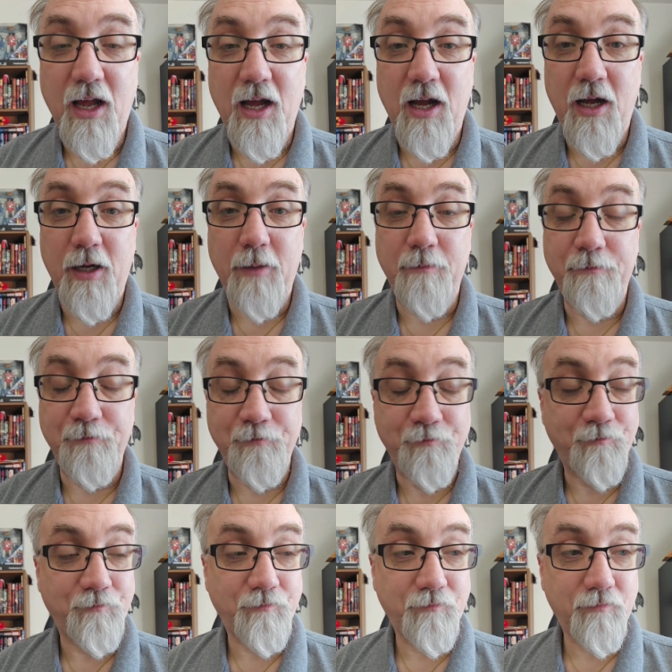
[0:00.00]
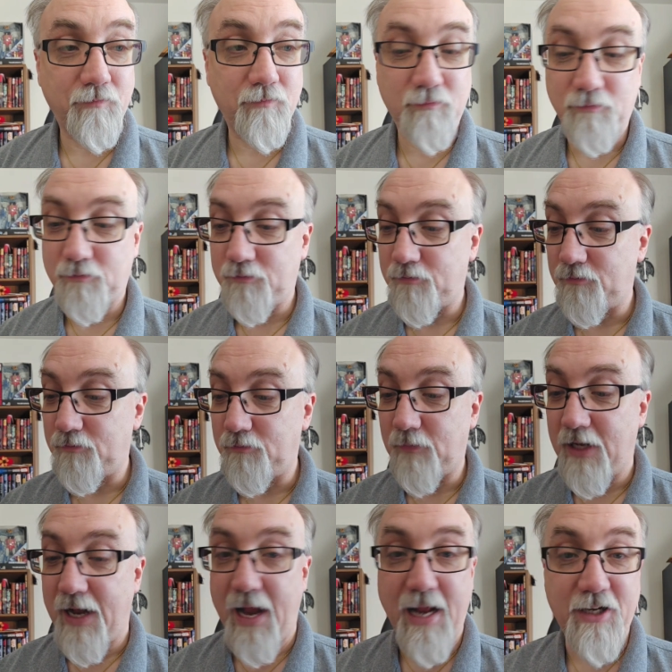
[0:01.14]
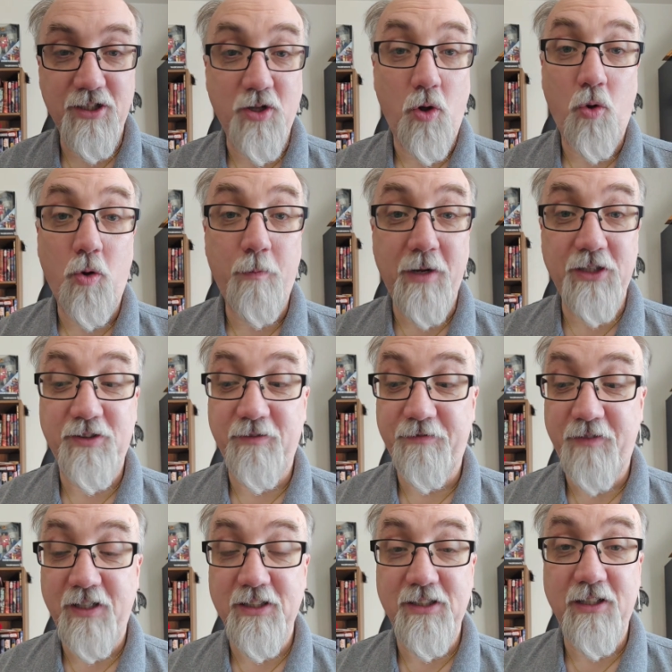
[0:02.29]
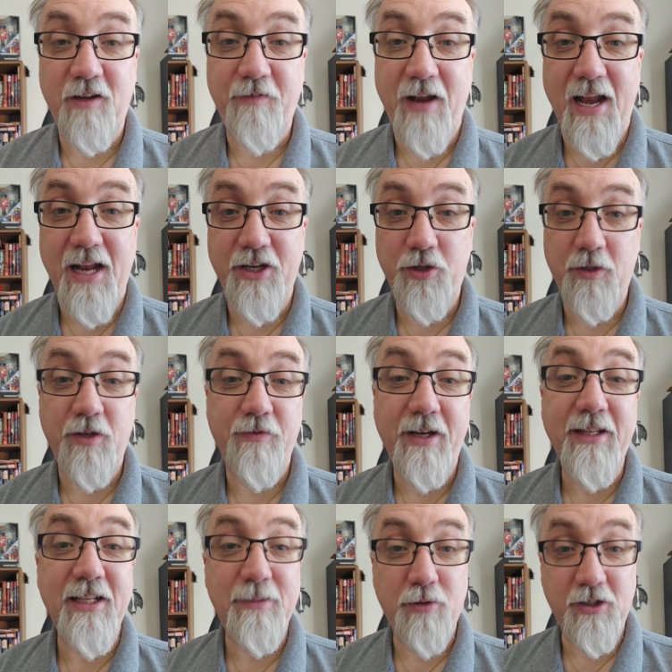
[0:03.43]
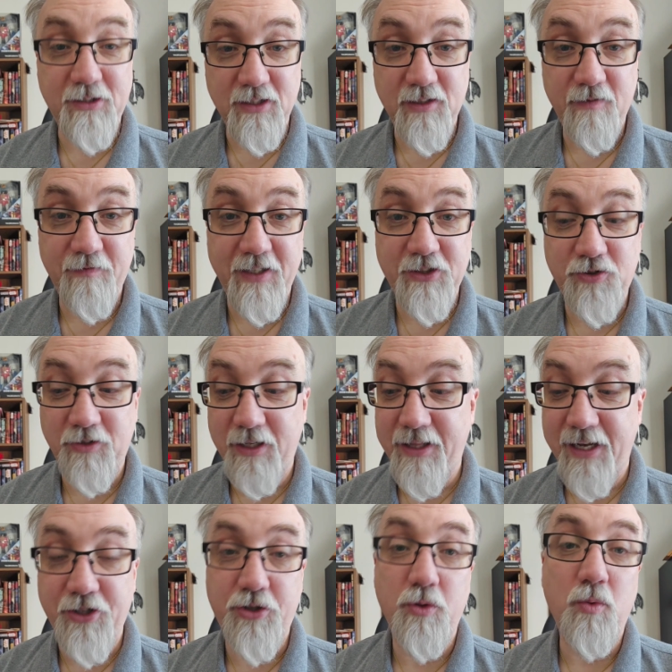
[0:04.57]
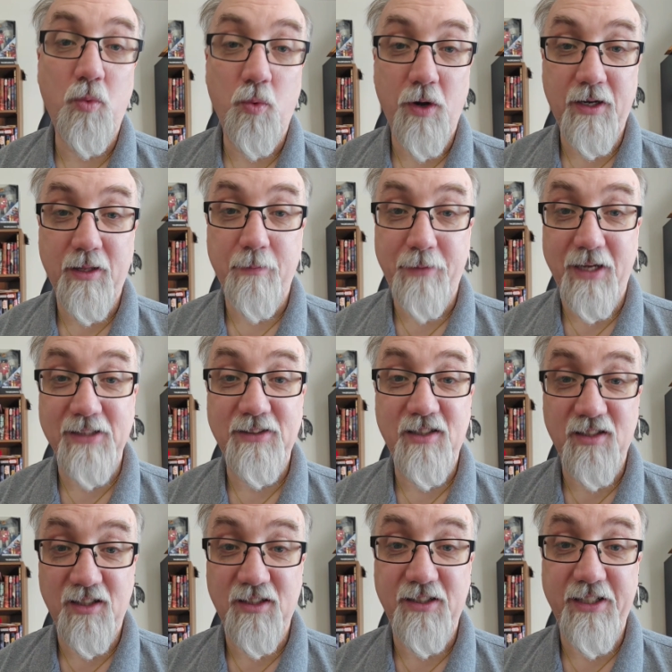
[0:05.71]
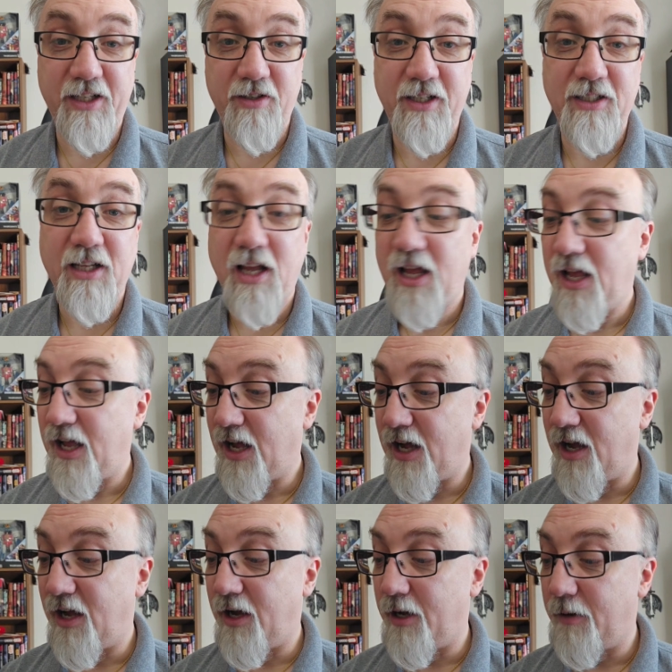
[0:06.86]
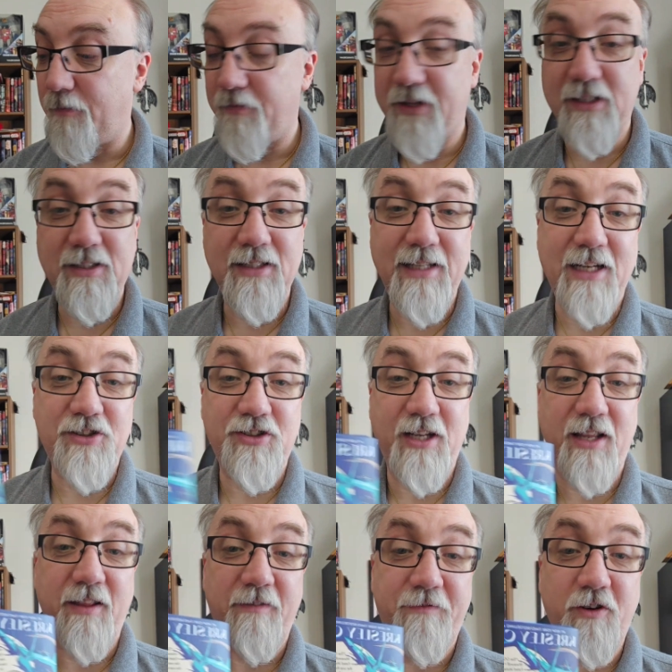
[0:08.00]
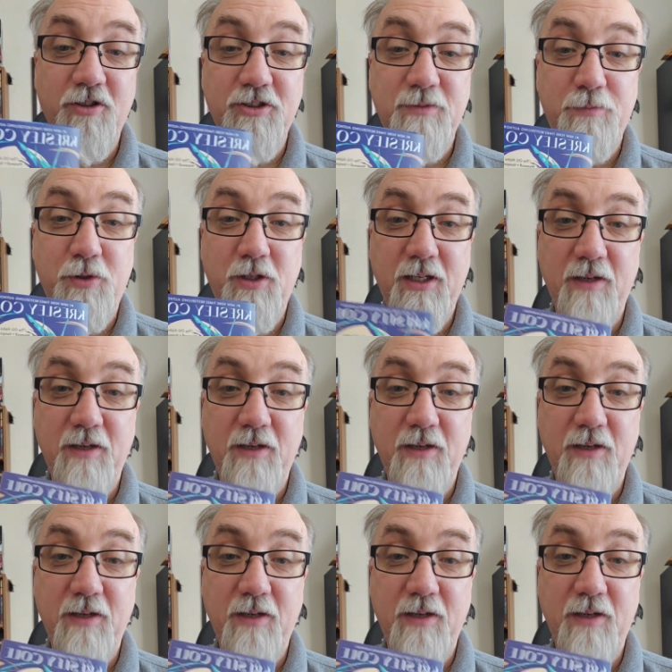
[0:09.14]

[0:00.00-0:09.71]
um, and just a whole bunch of fun stuff. And you can read these books individually. They do work the best as a series. This is actually the first